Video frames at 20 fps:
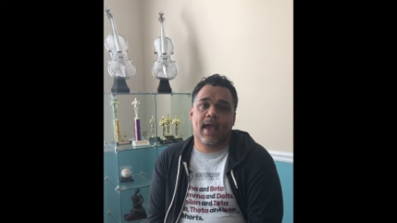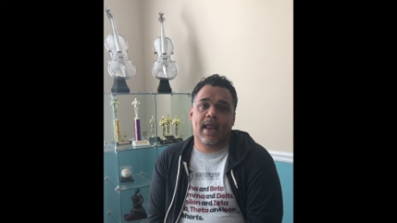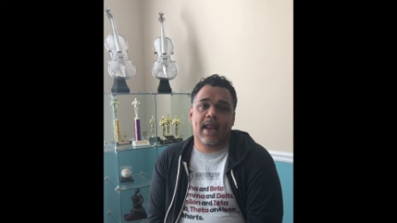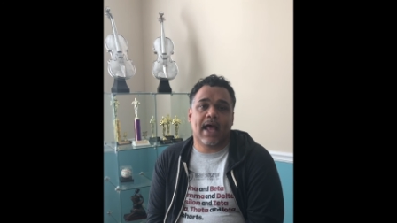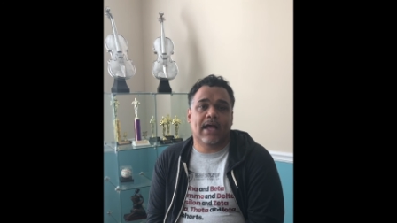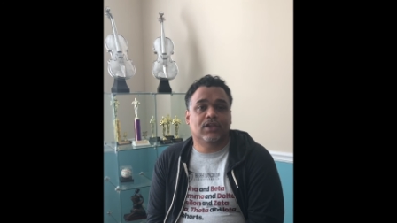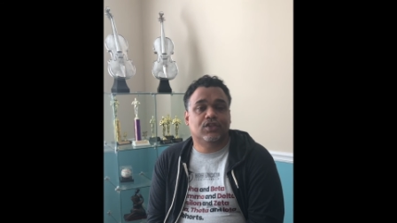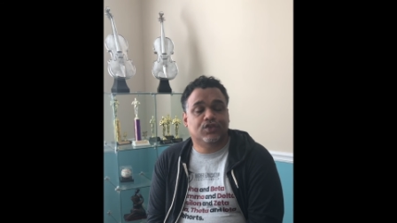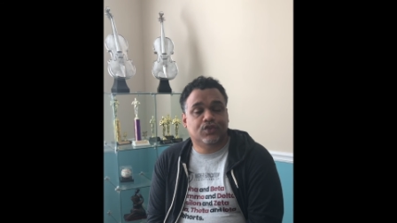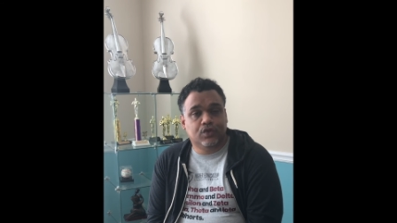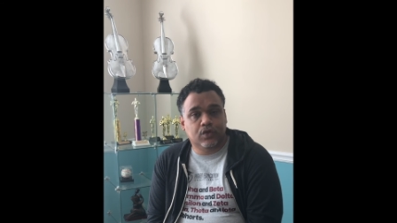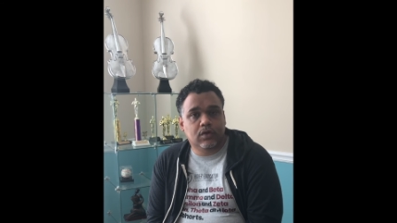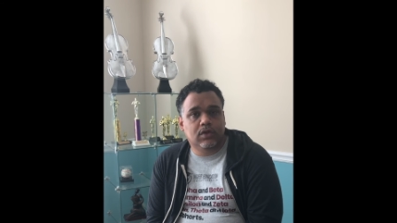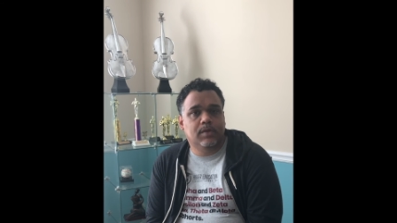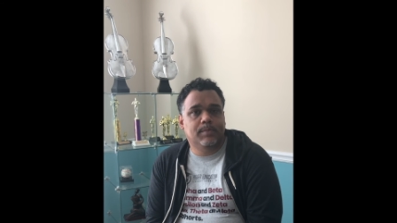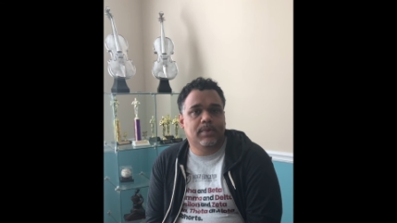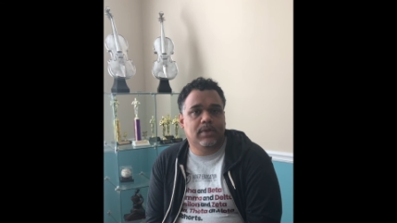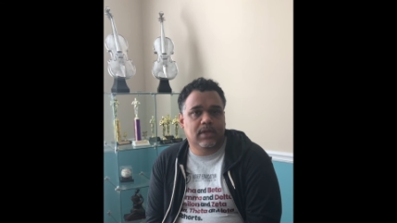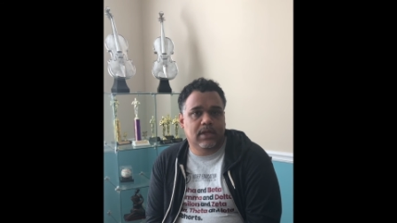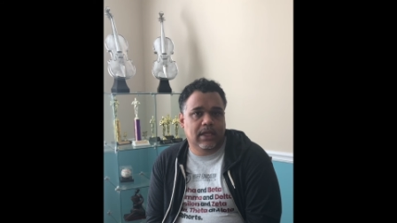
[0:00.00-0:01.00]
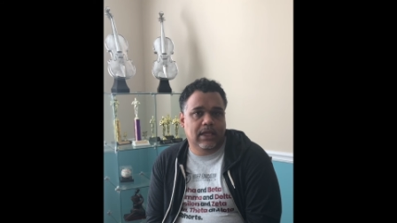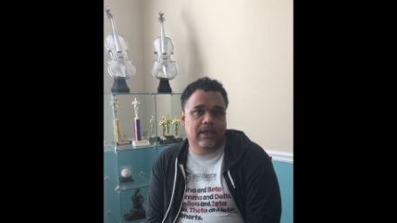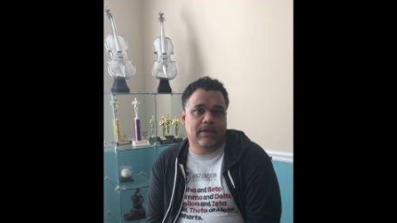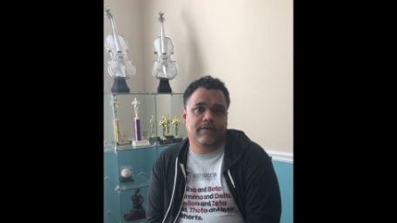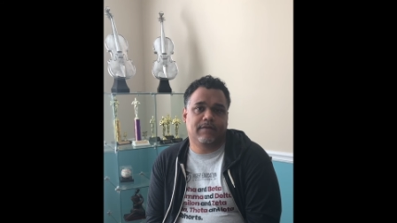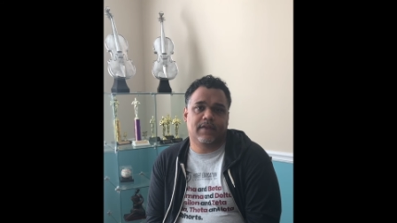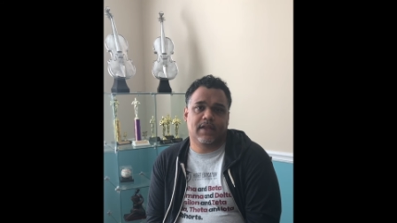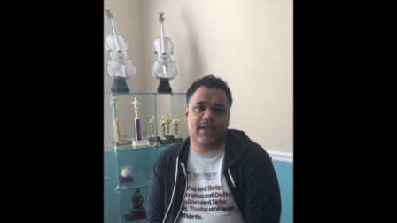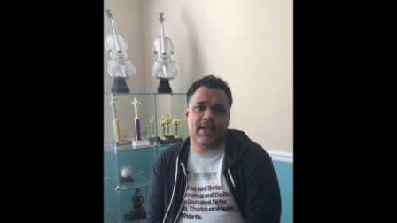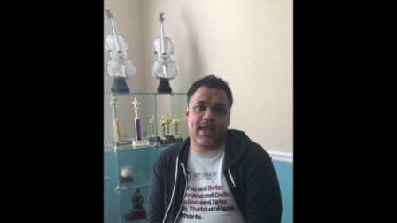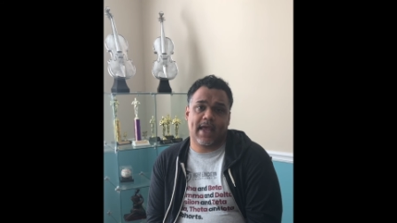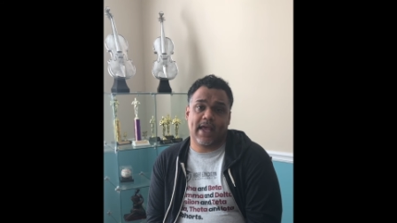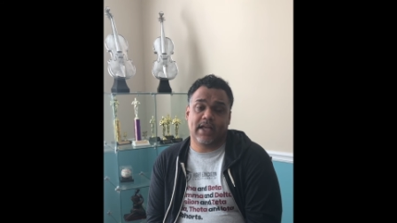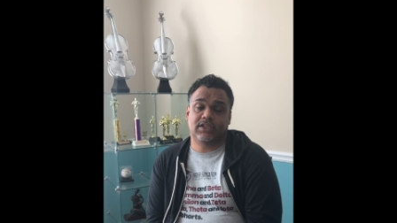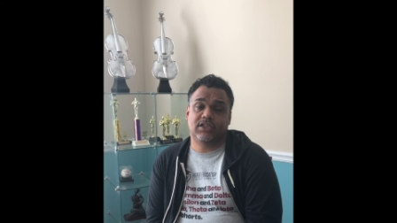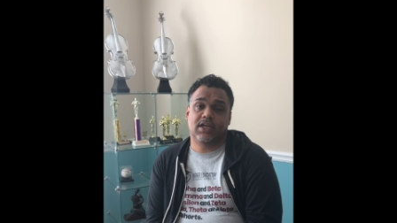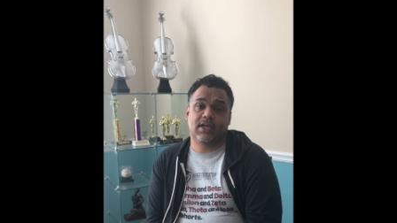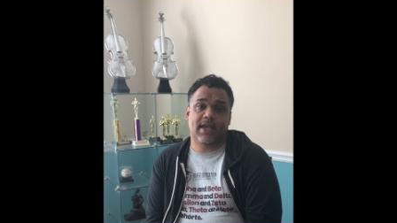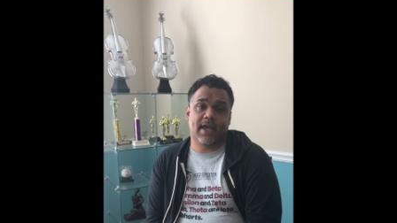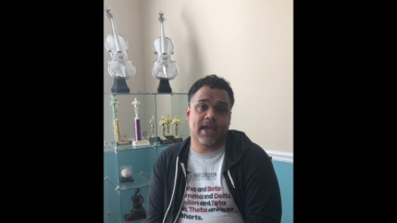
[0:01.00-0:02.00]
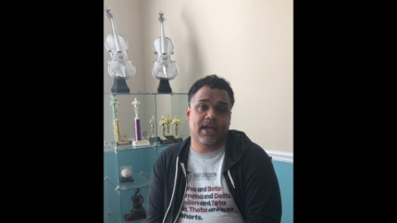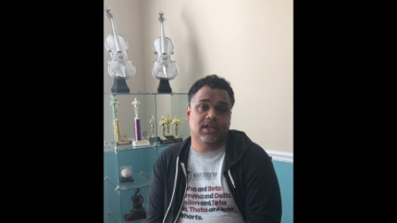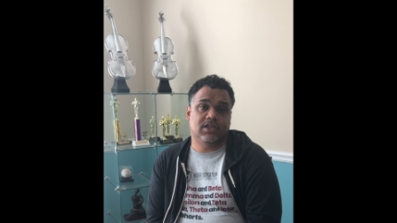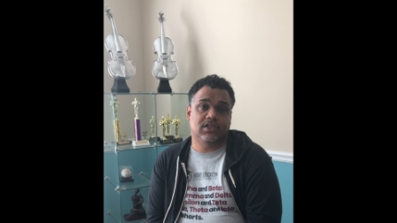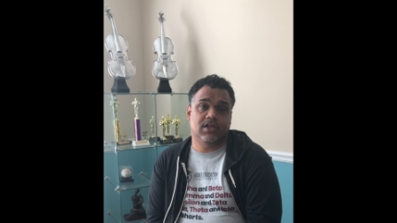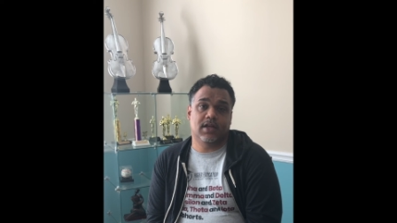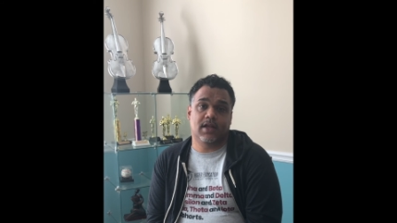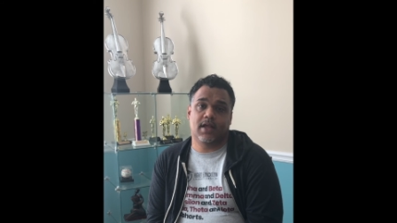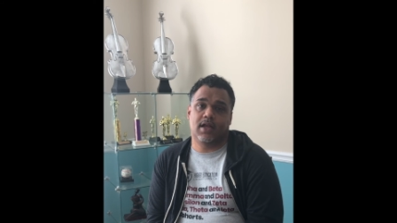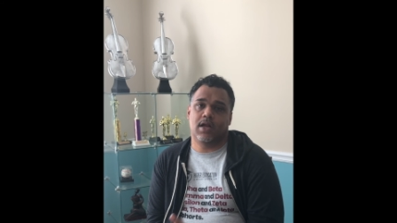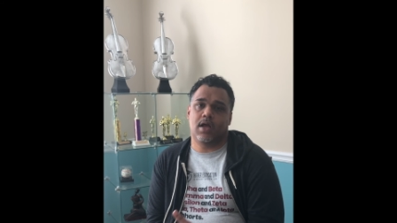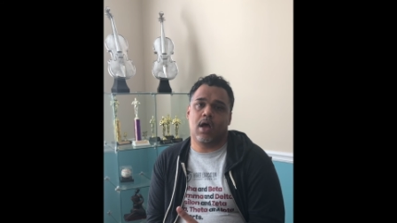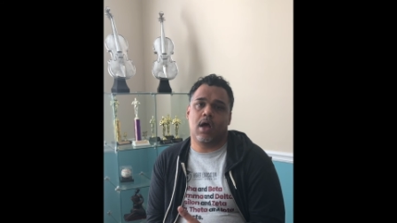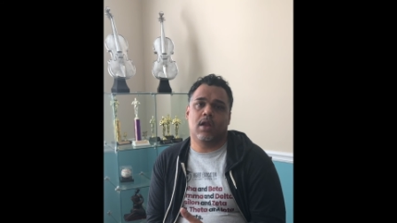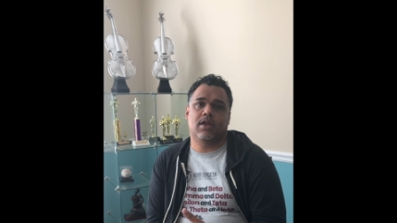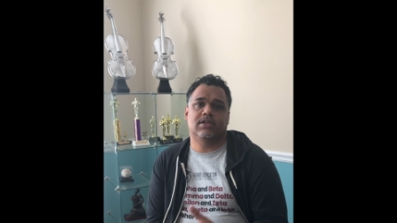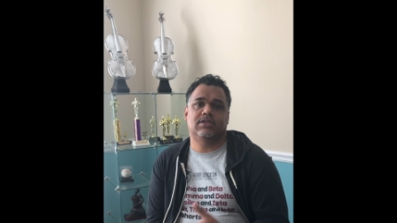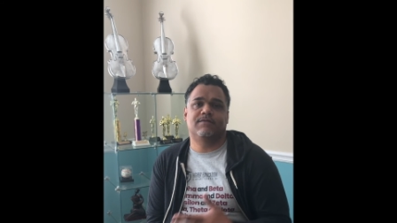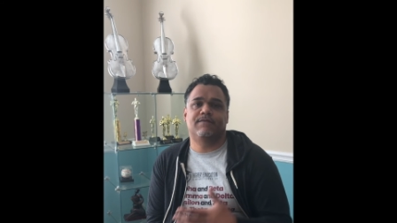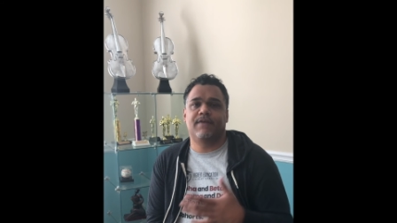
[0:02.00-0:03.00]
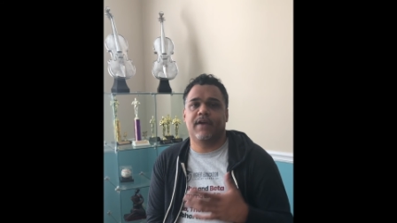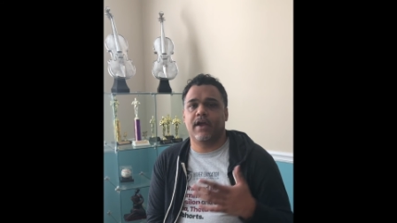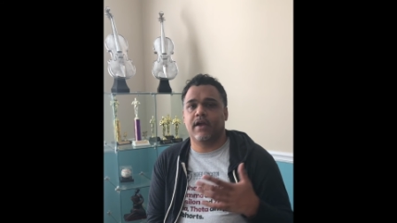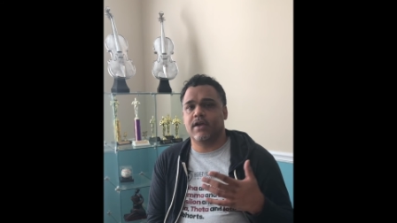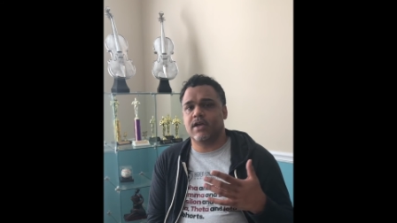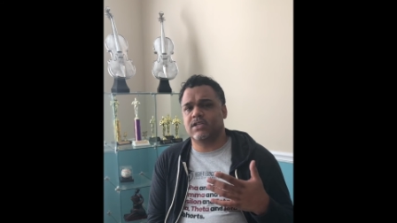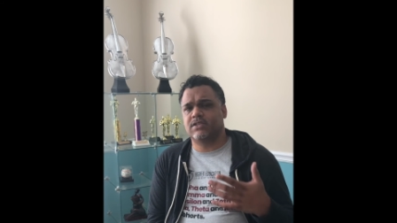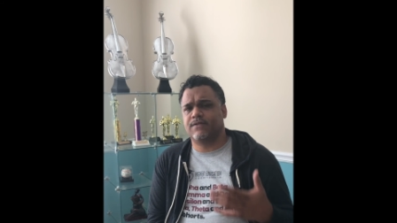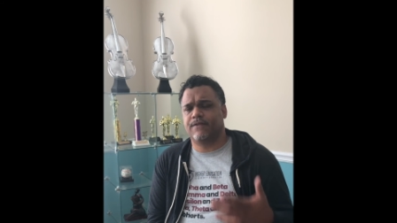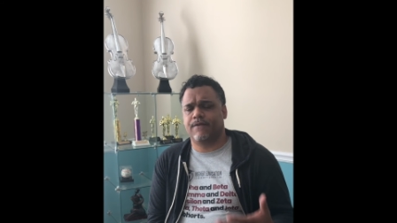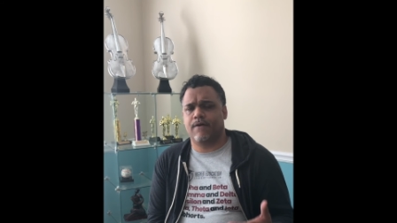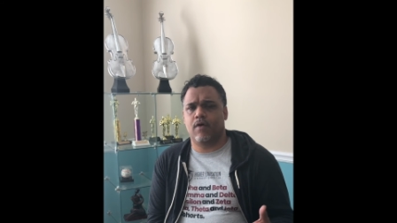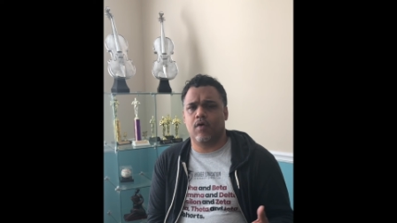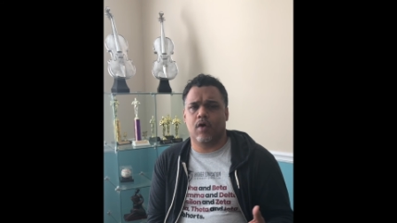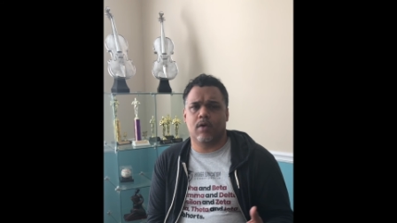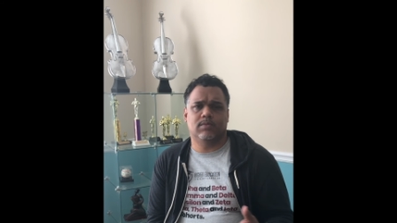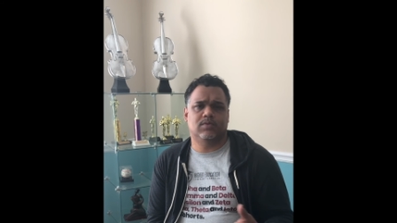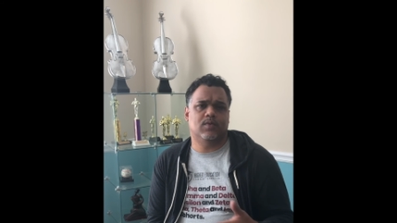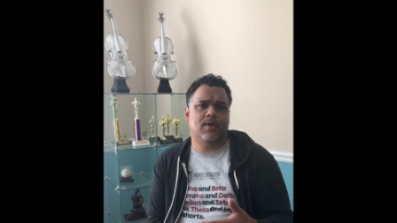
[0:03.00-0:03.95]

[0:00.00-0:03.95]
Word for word: And I truly believe that education in all its various forms,